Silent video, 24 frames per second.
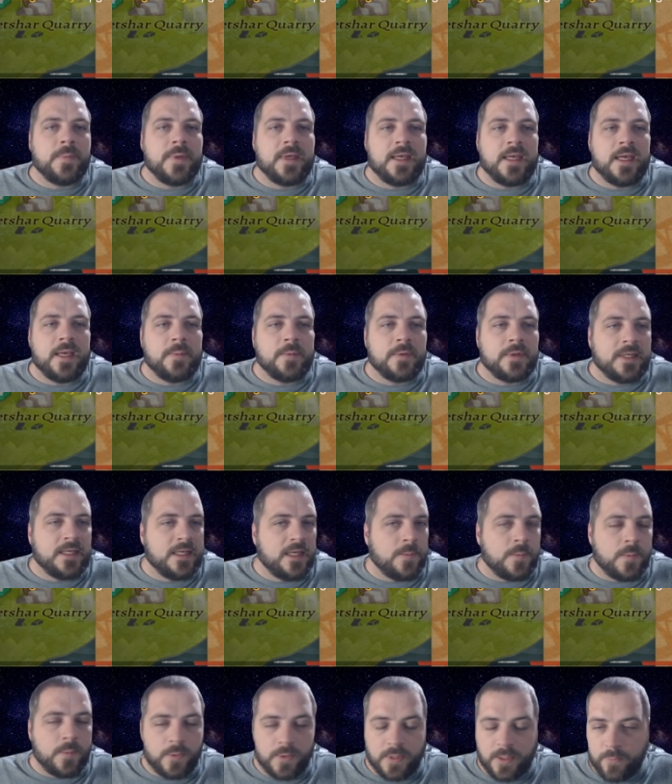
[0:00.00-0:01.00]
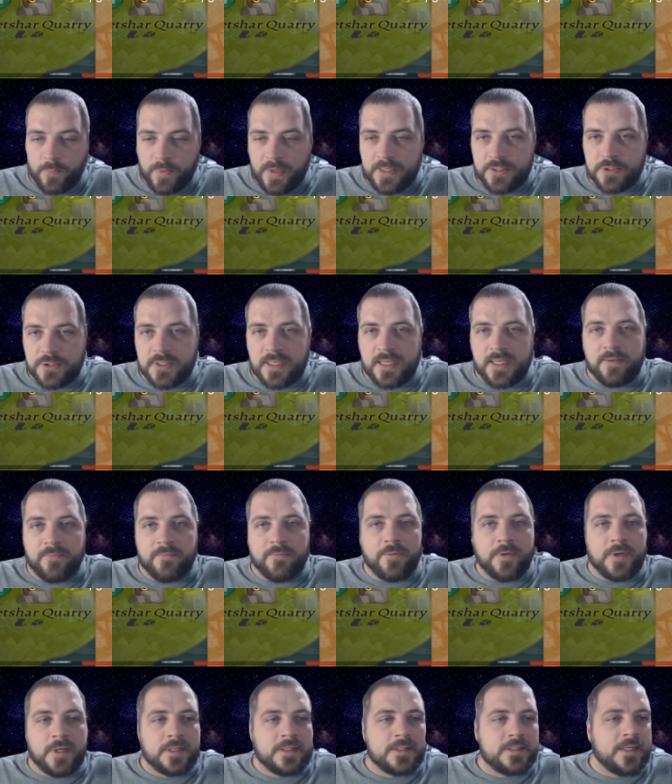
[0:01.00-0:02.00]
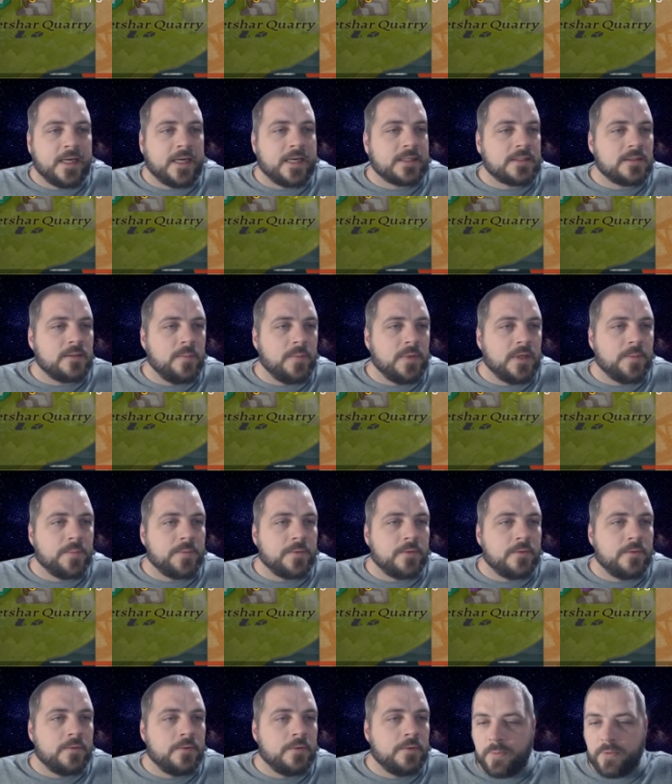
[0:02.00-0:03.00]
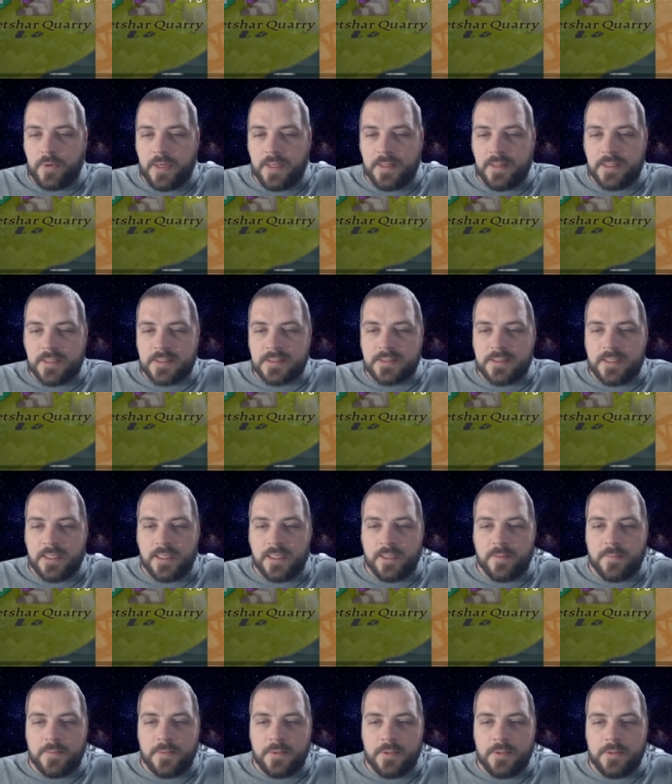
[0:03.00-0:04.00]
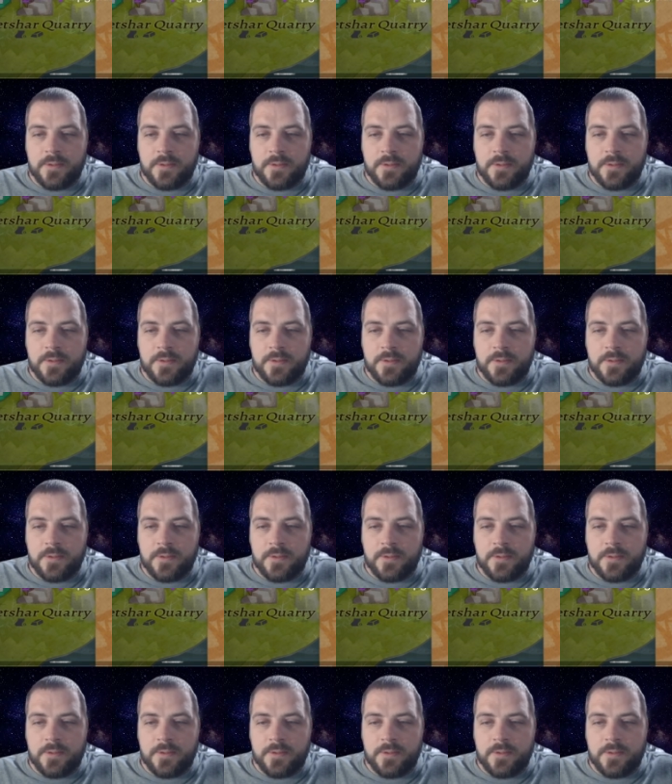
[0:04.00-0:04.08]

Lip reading: being able to get up within range and getting free attacks on people. Great this time.